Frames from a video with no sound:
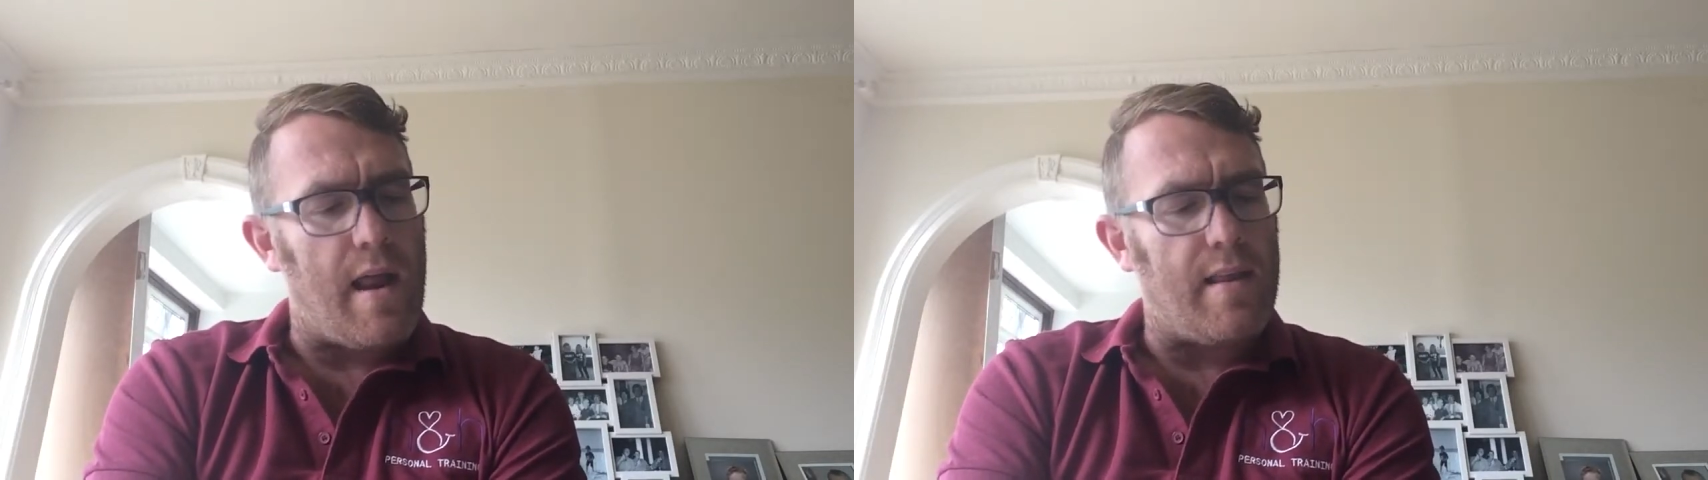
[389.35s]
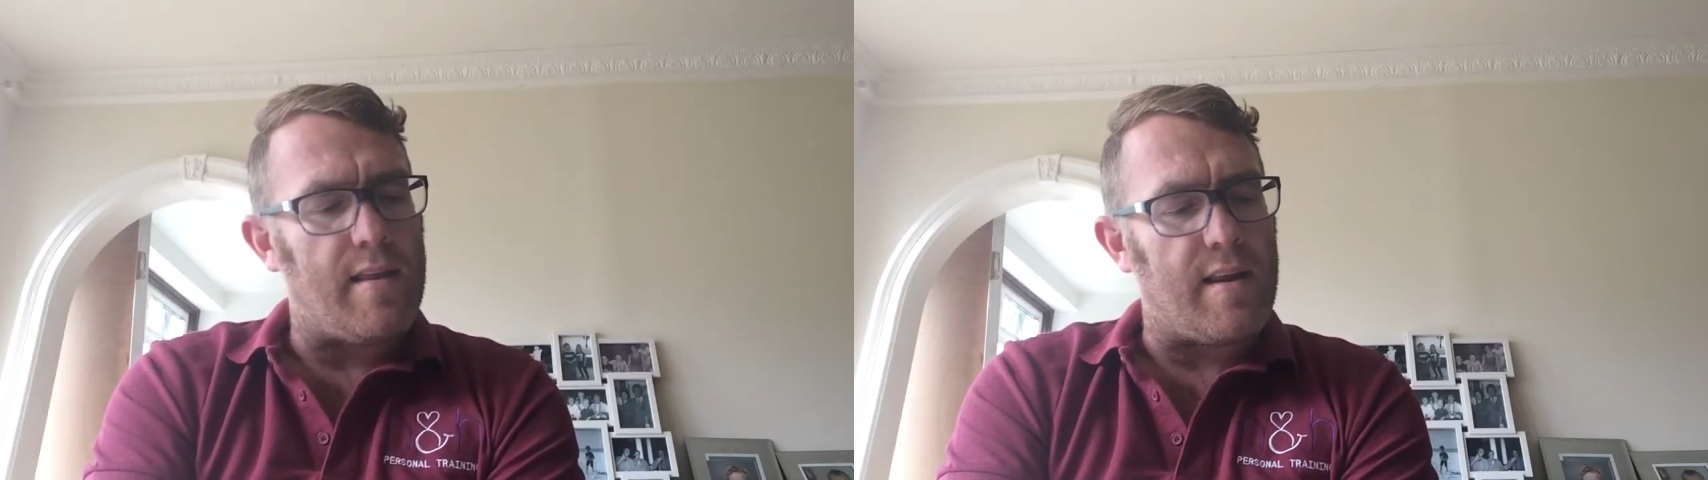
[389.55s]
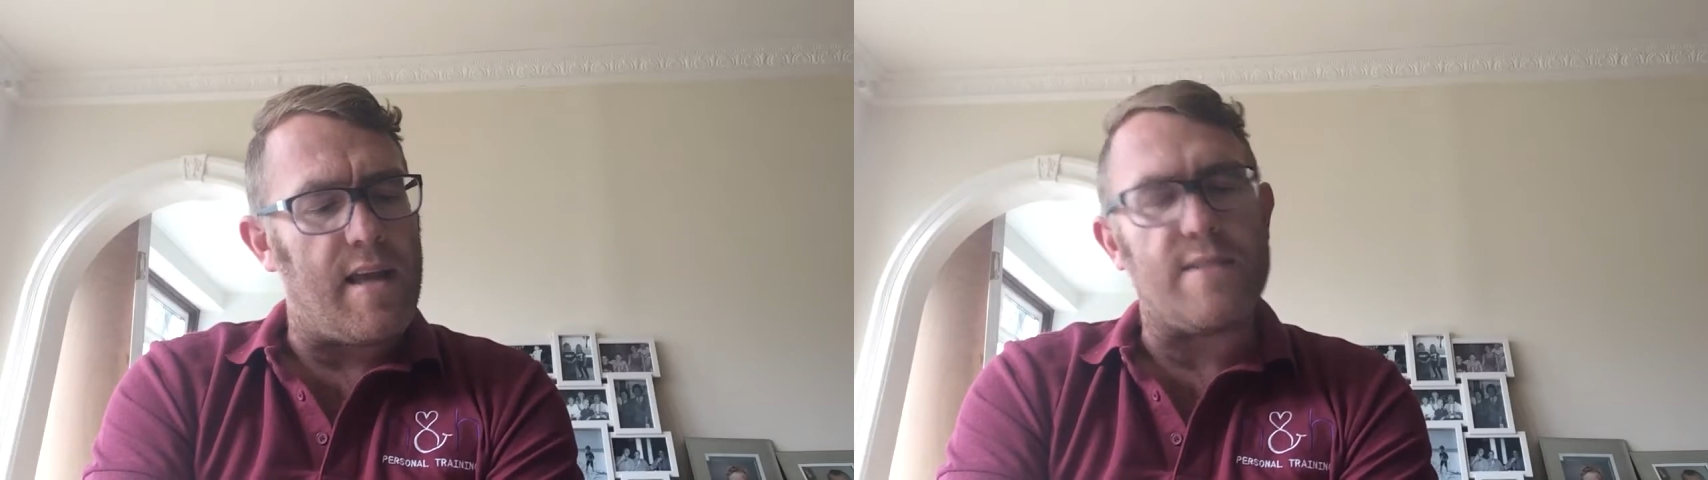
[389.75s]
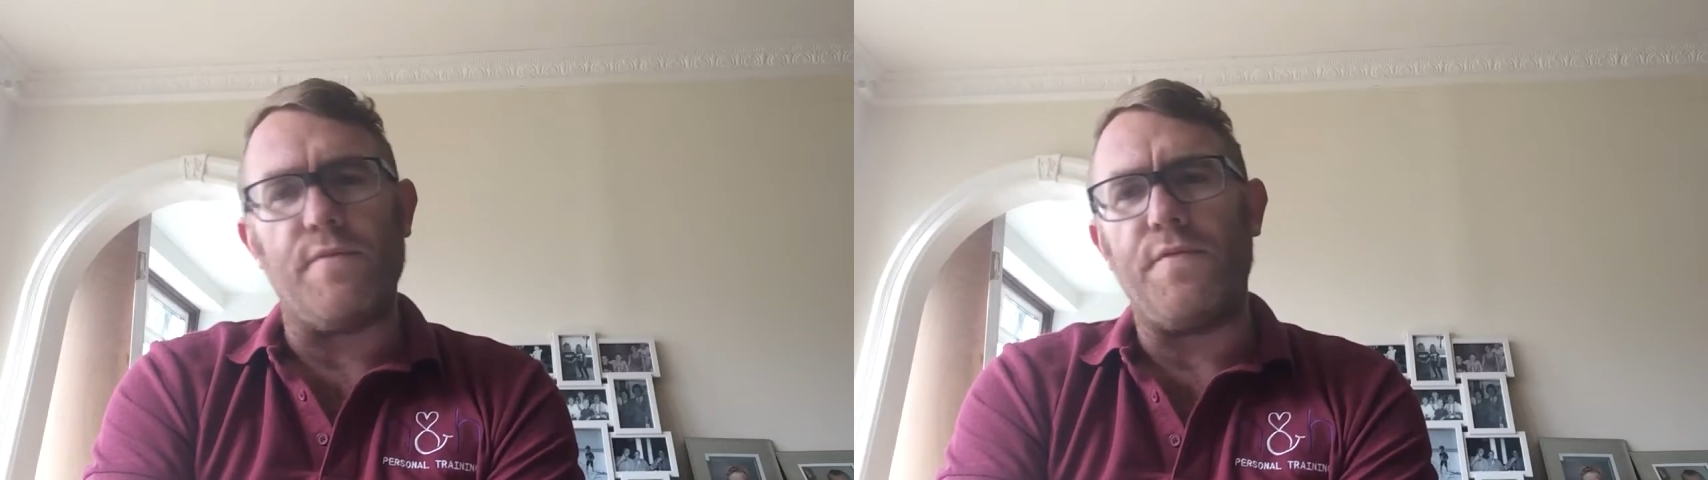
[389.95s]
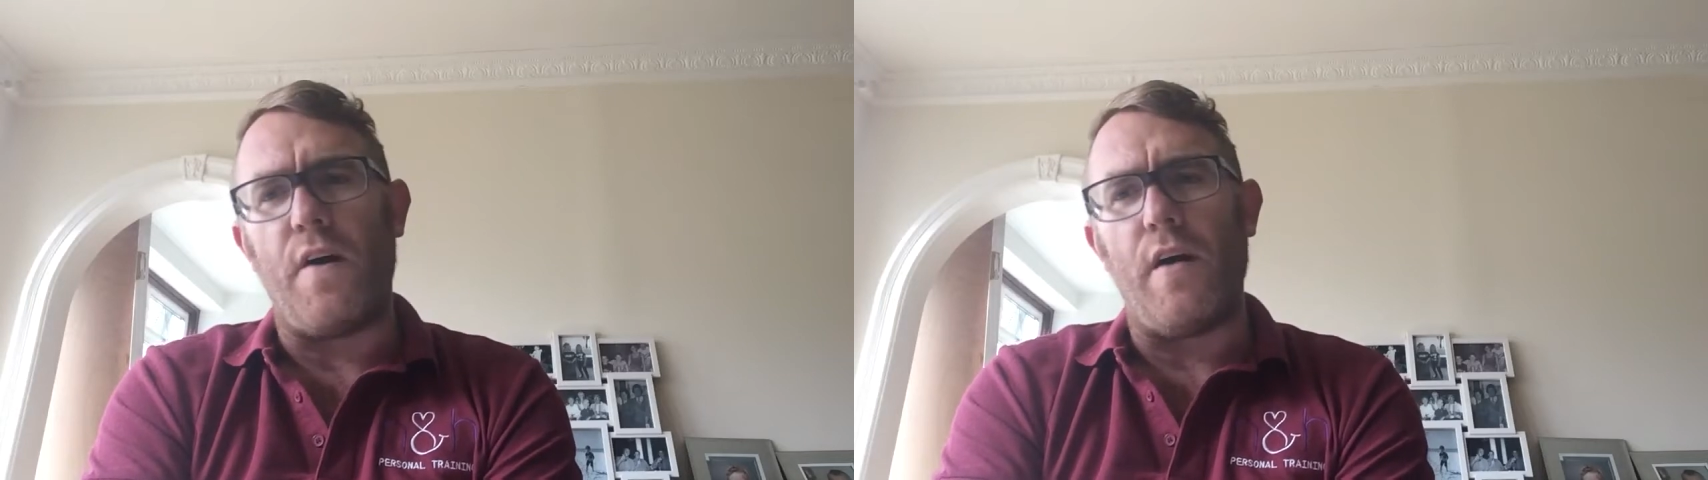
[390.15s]
anything less
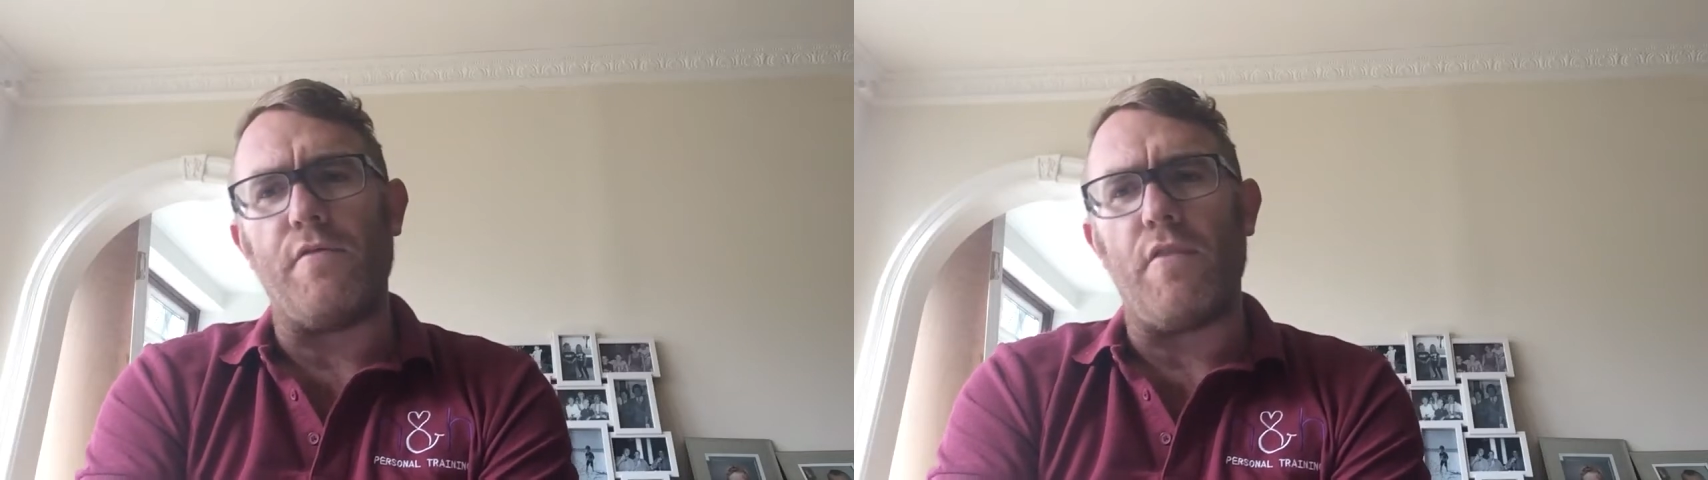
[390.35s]
than 5